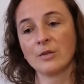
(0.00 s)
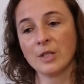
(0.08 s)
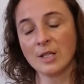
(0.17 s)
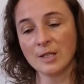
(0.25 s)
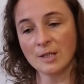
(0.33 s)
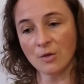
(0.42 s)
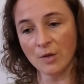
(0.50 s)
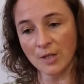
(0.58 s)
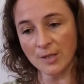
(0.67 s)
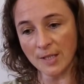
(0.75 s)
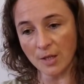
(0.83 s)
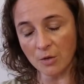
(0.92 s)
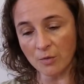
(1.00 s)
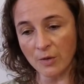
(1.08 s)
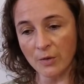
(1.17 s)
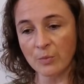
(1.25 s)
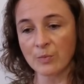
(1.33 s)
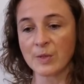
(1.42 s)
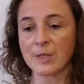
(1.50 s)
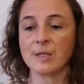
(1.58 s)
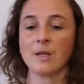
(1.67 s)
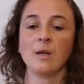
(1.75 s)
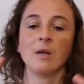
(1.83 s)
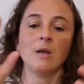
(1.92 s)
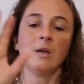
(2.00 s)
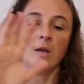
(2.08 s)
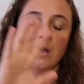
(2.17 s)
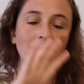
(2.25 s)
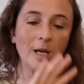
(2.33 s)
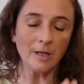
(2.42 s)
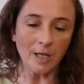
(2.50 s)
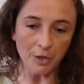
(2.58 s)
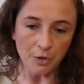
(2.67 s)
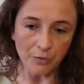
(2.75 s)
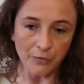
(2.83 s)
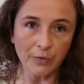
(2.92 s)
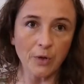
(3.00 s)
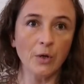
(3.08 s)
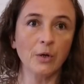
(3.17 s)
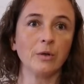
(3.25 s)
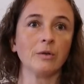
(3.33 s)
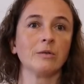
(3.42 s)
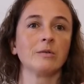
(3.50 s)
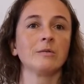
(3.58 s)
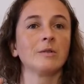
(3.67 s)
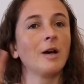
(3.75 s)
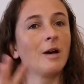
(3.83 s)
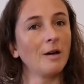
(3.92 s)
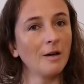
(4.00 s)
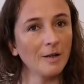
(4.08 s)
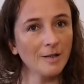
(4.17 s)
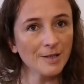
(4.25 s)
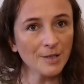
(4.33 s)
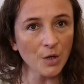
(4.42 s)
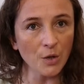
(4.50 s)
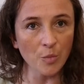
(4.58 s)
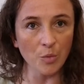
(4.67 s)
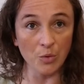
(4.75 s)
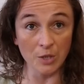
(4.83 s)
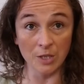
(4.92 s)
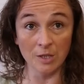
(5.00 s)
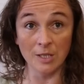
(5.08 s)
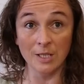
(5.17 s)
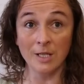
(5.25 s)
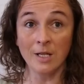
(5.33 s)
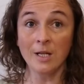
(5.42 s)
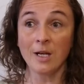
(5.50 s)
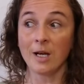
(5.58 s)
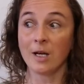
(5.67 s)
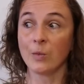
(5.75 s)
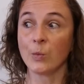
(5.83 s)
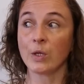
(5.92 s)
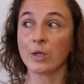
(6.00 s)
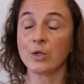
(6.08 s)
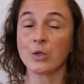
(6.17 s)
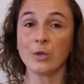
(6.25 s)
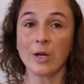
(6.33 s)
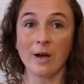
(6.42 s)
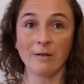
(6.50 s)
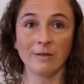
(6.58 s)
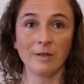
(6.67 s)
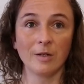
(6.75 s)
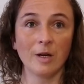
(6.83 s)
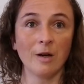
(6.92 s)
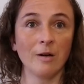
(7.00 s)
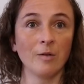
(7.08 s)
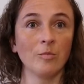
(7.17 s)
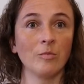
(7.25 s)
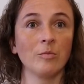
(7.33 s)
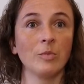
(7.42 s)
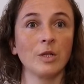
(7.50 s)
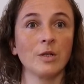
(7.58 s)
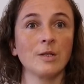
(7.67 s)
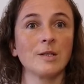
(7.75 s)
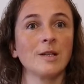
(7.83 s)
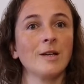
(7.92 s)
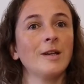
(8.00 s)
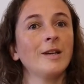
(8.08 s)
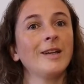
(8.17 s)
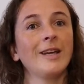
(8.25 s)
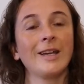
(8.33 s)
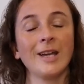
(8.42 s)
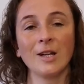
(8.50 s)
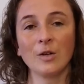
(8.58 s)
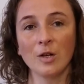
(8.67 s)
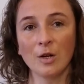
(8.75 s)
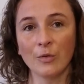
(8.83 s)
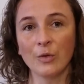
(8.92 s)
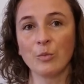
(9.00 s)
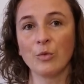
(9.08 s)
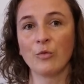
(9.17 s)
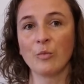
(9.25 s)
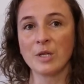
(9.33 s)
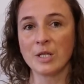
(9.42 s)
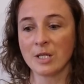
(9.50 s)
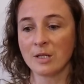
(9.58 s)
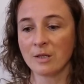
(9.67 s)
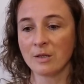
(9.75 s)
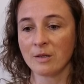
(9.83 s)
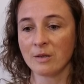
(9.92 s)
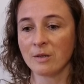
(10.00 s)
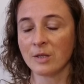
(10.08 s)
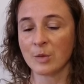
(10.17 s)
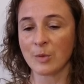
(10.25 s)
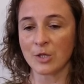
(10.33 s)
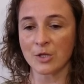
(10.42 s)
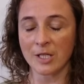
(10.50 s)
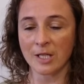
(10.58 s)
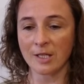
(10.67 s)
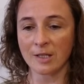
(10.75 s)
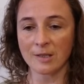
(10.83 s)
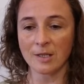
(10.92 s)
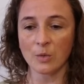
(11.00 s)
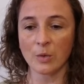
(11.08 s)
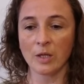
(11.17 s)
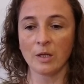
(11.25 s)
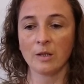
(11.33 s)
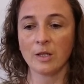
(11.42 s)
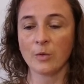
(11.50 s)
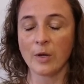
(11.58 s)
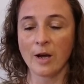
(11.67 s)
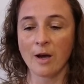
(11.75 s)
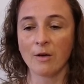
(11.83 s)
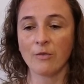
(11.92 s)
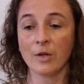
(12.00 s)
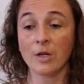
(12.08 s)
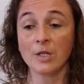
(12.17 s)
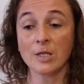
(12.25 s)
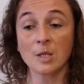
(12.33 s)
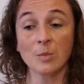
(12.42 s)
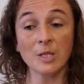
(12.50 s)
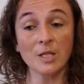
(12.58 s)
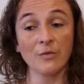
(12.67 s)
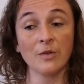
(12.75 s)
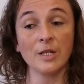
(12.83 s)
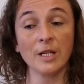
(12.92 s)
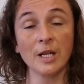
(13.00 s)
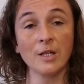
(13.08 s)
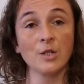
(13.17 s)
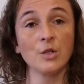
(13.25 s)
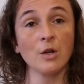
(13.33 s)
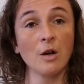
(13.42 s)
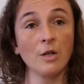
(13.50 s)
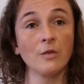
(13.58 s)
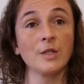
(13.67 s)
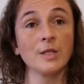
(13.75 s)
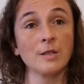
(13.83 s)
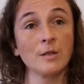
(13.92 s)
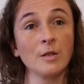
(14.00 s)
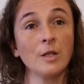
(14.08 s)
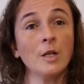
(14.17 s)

these craniosacral rhythms, that natural flow, so important. And we can do that because, again, of the movement and the special techniques that we have that are just a bit different, again, to kind of just the